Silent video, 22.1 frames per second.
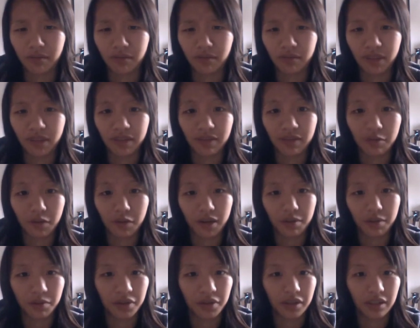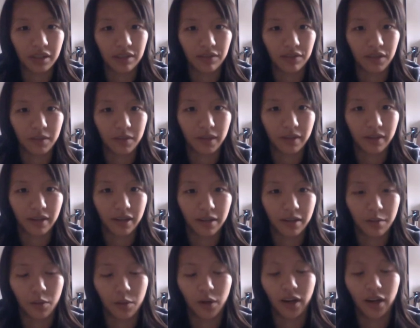even want to put this film out
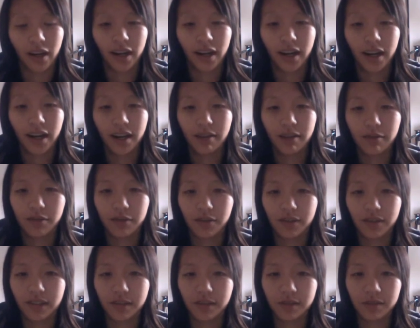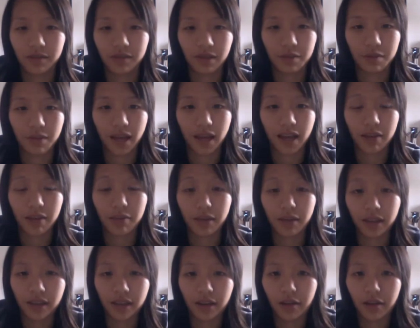anymore, which seems really bad,
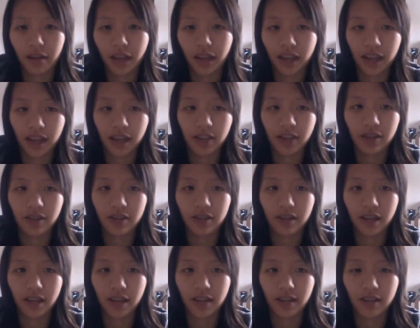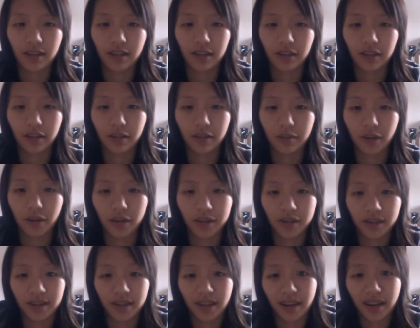but you know what, it's a learning
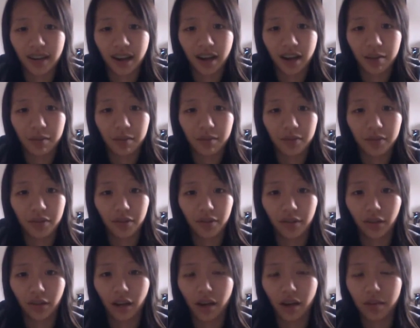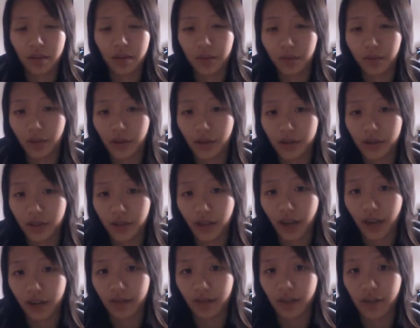process, and I'm sure a lot of people are still
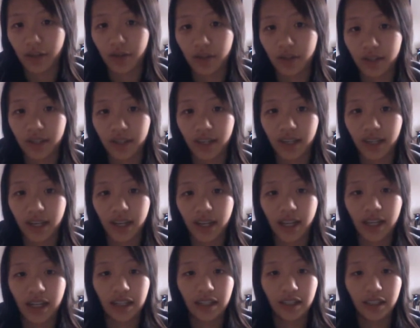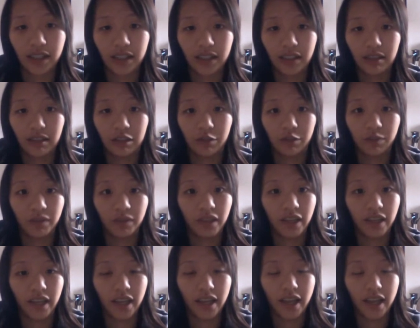kind of interested in it, hopefully.